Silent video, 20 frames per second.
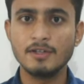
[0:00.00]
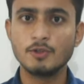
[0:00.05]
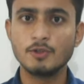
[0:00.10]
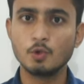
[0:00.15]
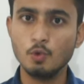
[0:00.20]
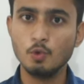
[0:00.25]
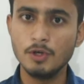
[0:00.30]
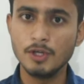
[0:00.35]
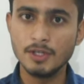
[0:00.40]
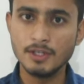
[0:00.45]

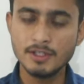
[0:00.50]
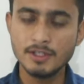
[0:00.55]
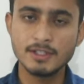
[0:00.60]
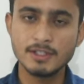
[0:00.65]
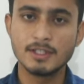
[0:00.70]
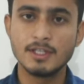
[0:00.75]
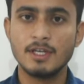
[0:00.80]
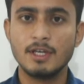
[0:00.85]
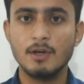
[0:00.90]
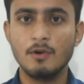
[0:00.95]

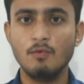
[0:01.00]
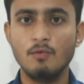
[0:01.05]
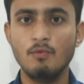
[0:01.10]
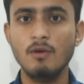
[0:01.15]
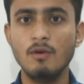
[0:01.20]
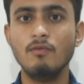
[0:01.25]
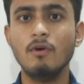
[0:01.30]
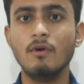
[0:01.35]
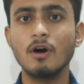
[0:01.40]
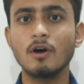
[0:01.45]
students
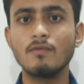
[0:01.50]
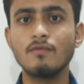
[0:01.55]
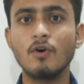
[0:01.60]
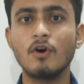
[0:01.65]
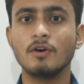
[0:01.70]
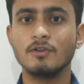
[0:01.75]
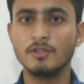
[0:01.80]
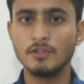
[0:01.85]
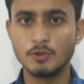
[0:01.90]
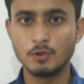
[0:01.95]
will work
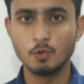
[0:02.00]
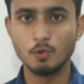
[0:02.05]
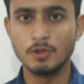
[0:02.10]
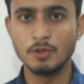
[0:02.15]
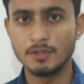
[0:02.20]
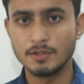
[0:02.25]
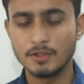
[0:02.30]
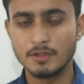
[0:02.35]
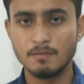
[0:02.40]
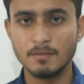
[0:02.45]
for the
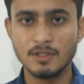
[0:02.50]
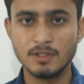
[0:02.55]
students.